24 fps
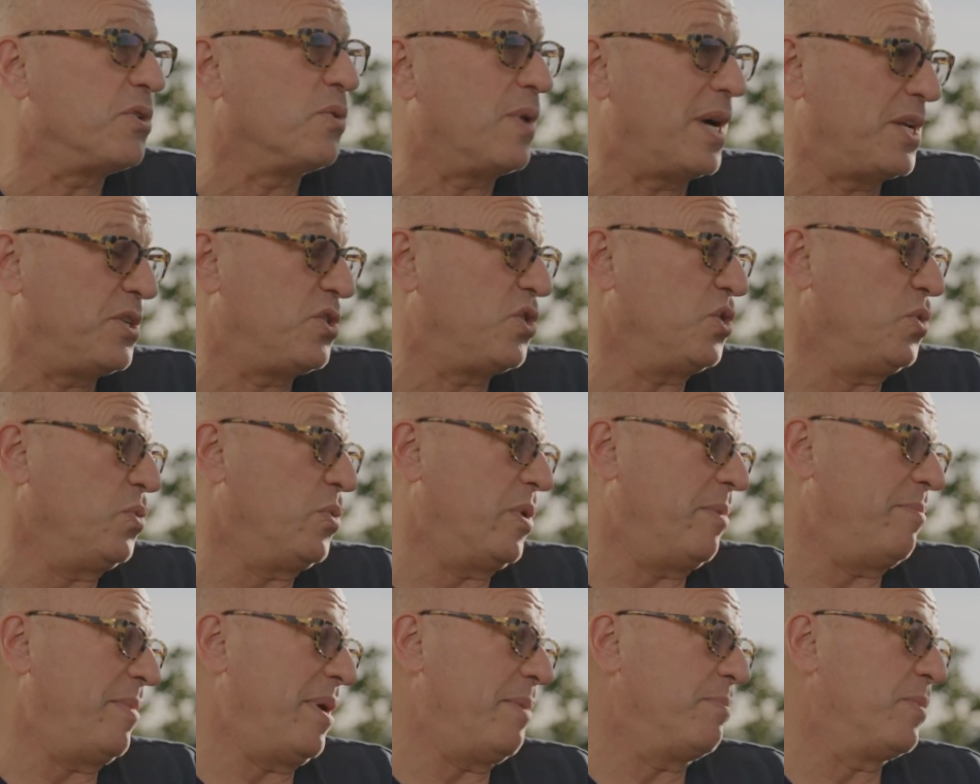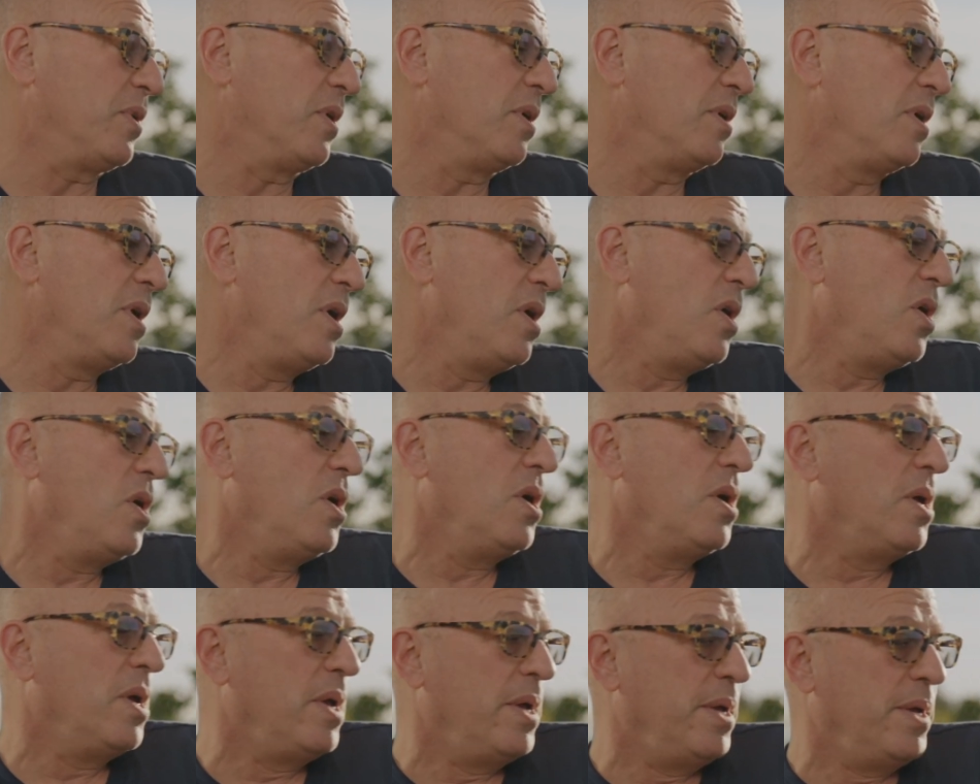do remember
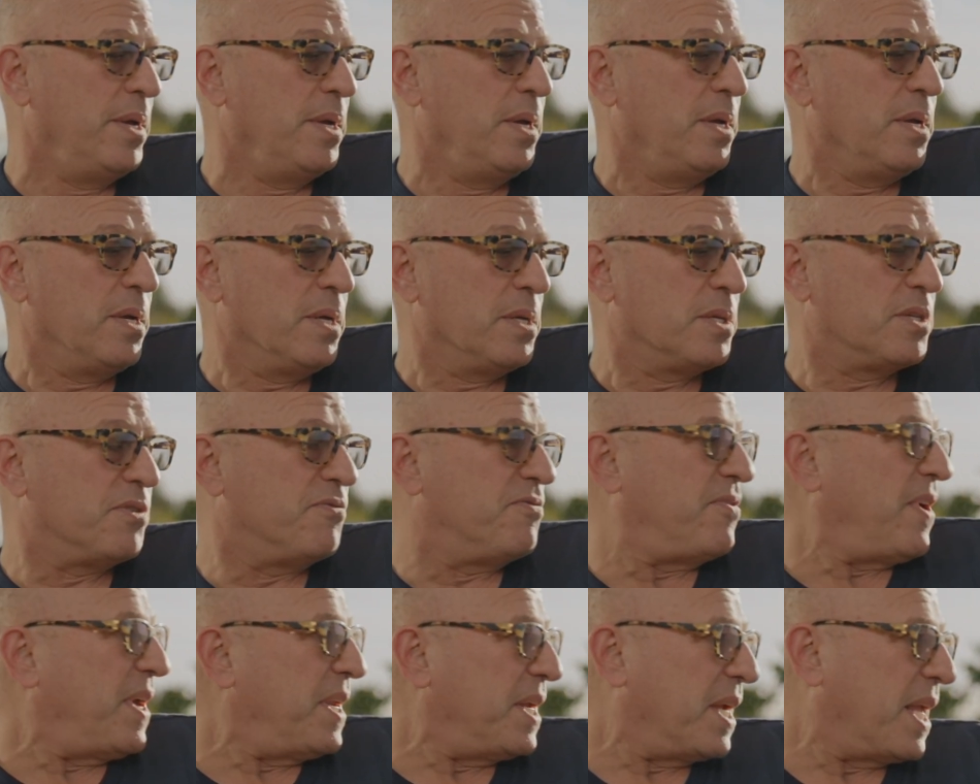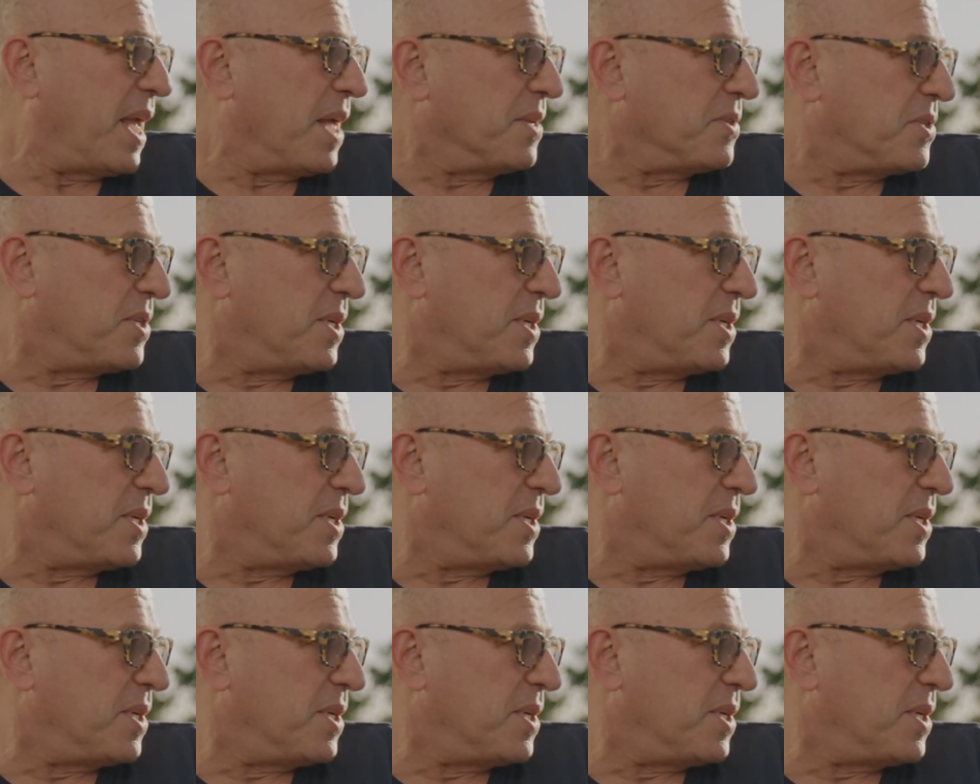to fight against it,